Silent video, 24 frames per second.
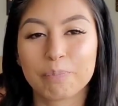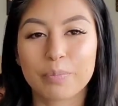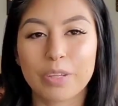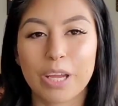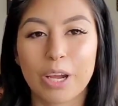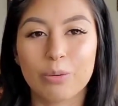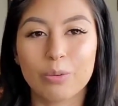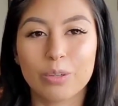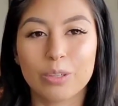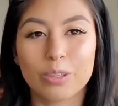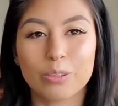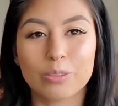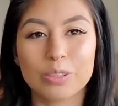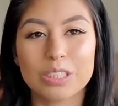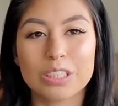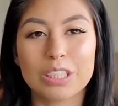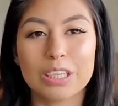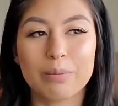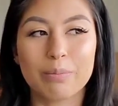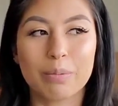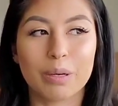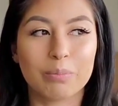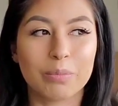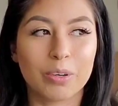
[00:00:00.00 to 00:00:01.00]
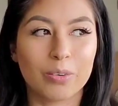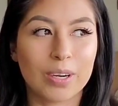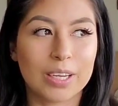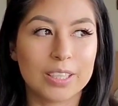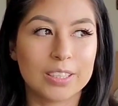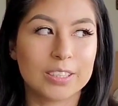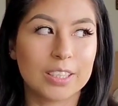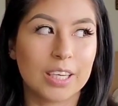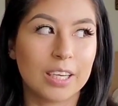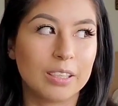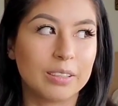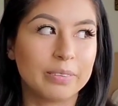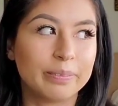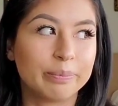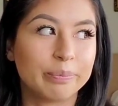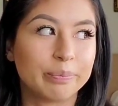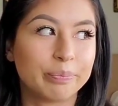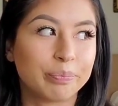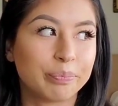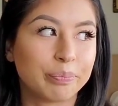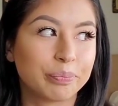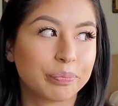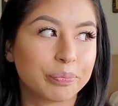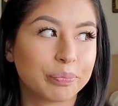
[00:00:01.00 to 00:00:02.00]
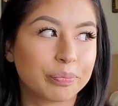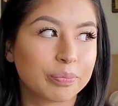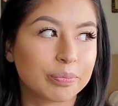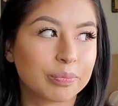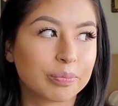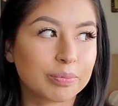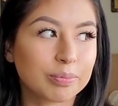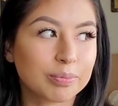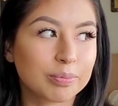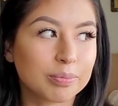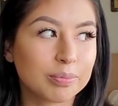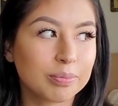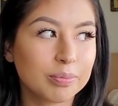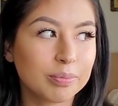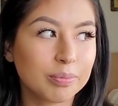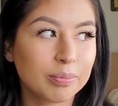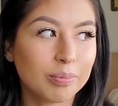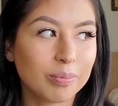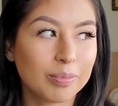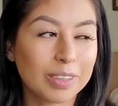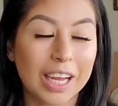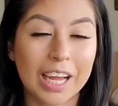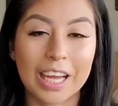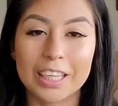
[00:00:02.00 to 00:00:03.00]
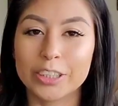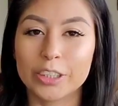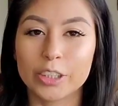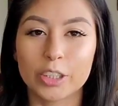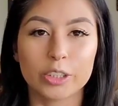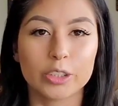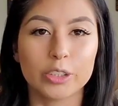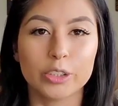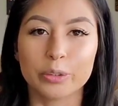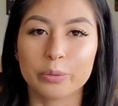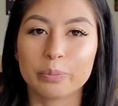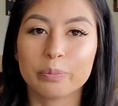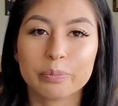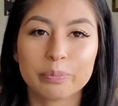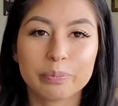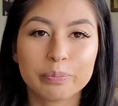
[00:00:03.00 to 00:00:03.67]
I would always sleep on my right side. I still do.